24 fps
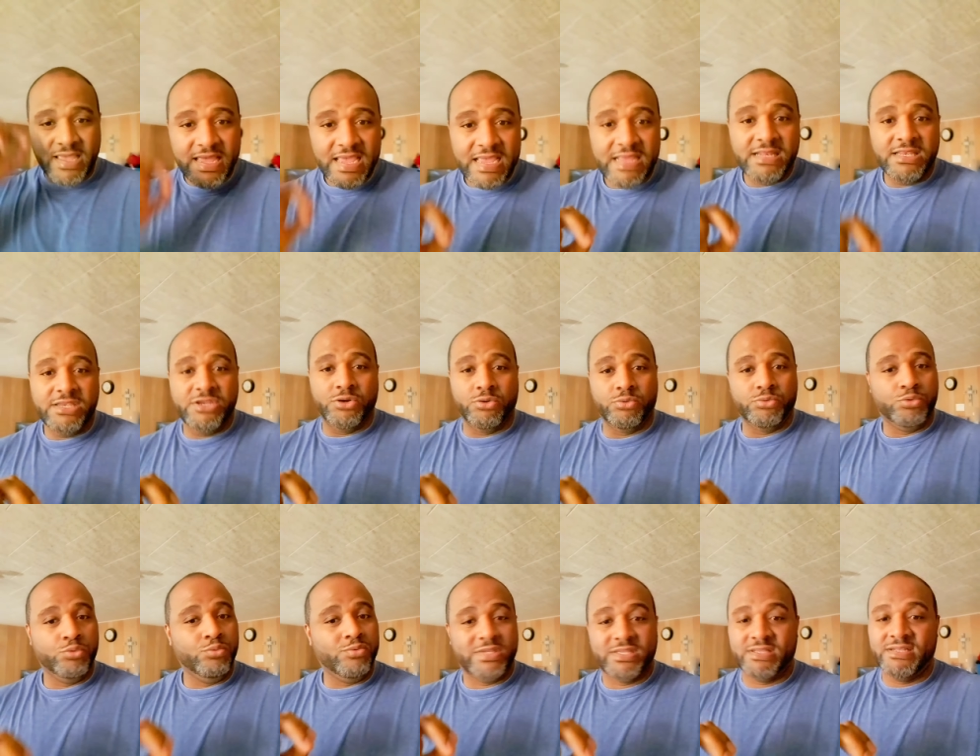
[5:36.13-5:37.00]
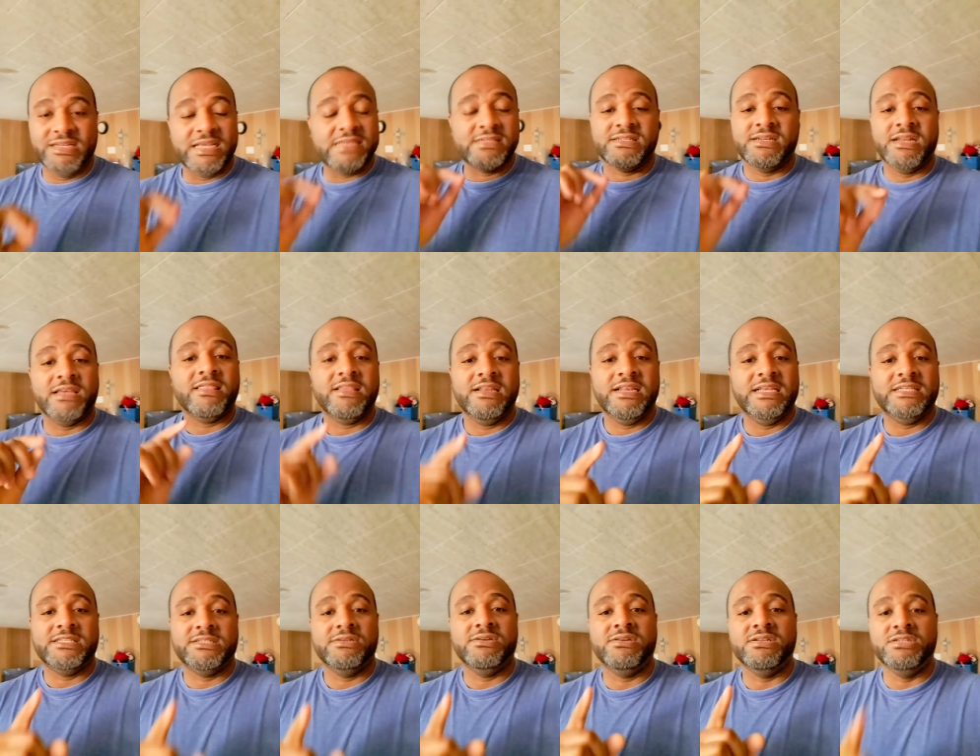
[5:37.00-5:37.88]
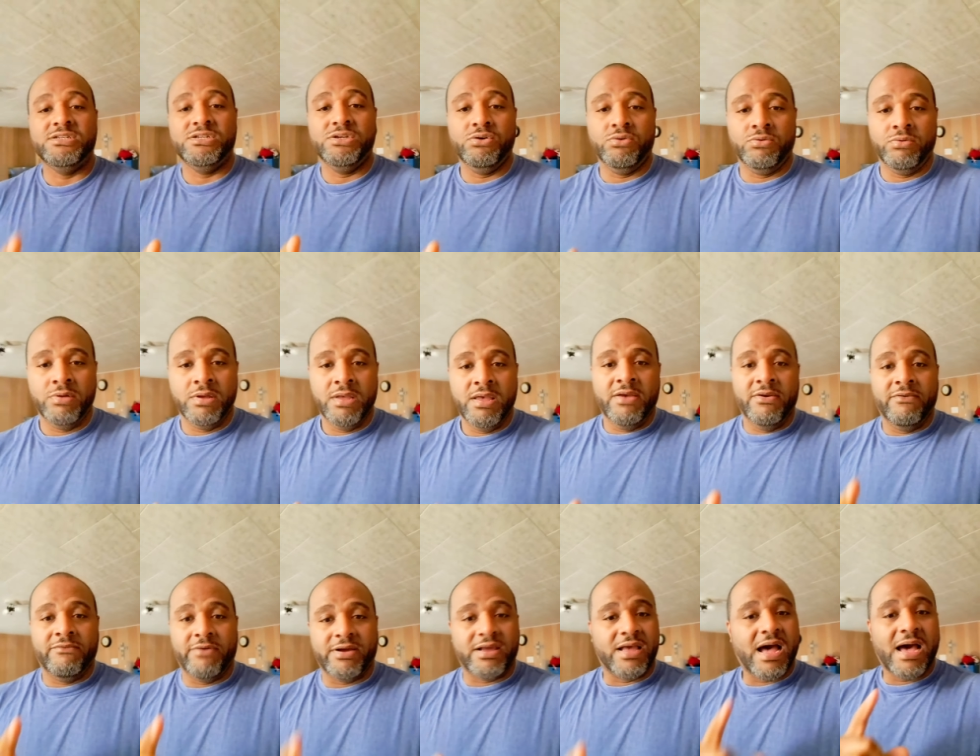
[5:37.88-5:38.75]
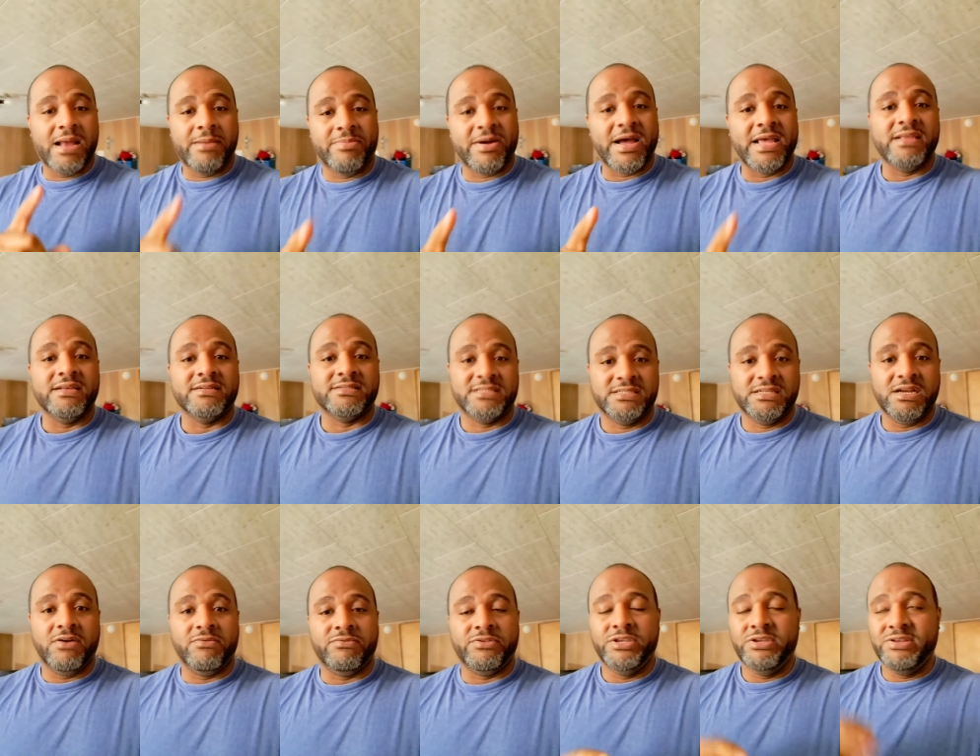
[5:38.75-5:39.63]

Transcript: In you. you there's nothing that you can do for God by yourself.